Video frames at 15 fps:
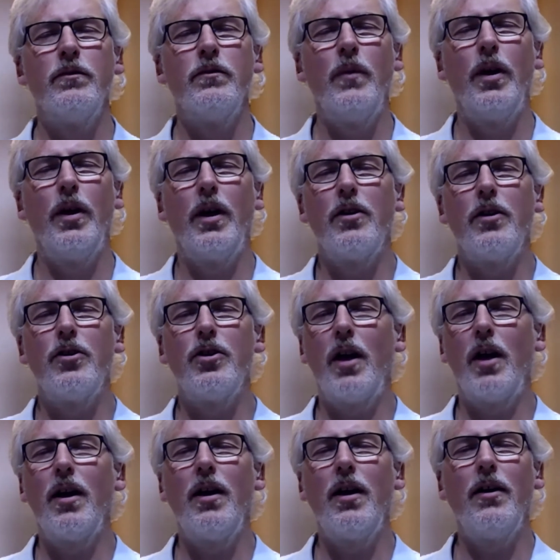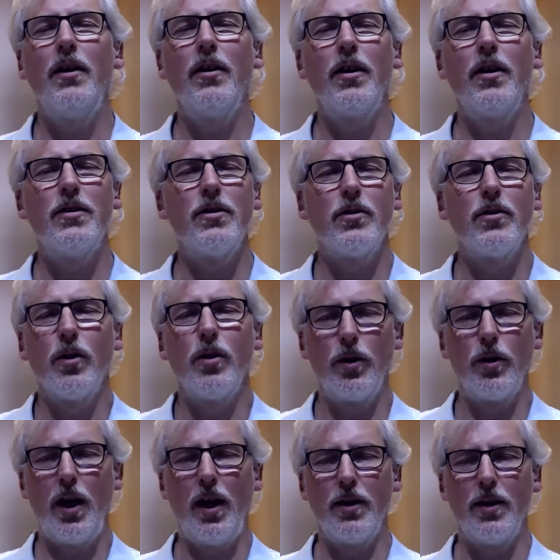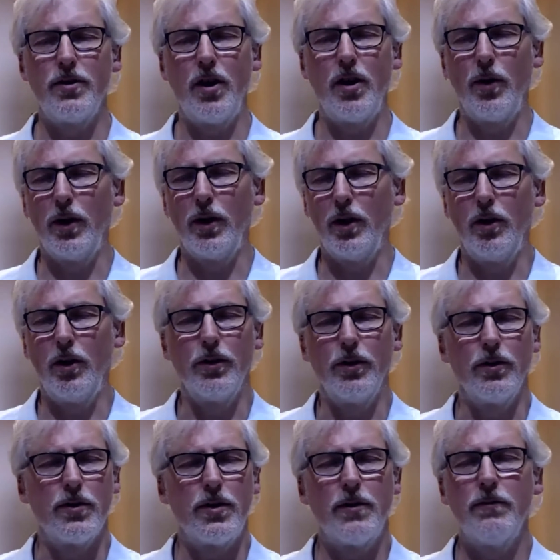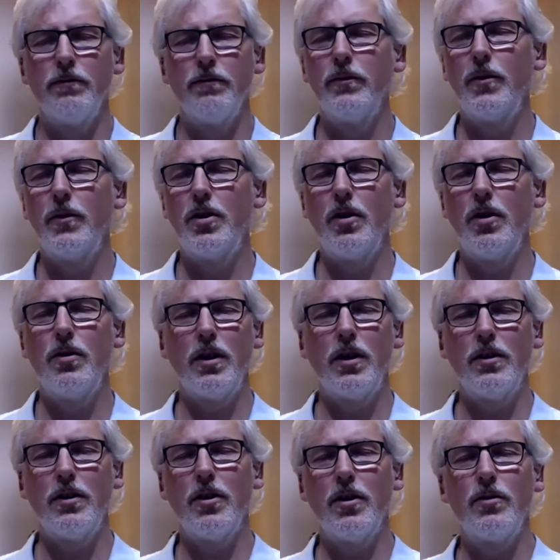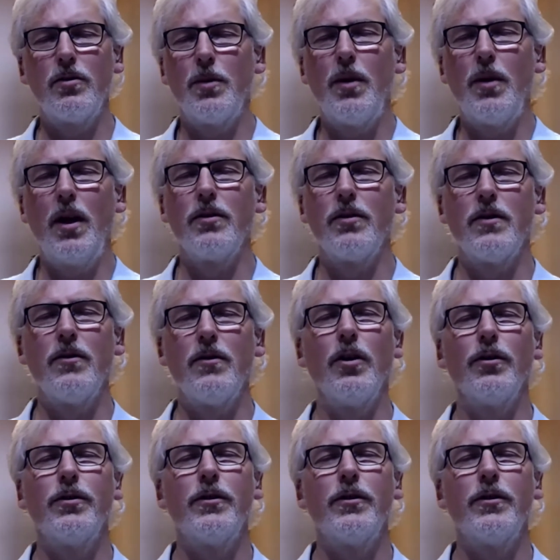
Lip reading: Again, checking in that this is all okay as you're going along and choosing to do something else if not.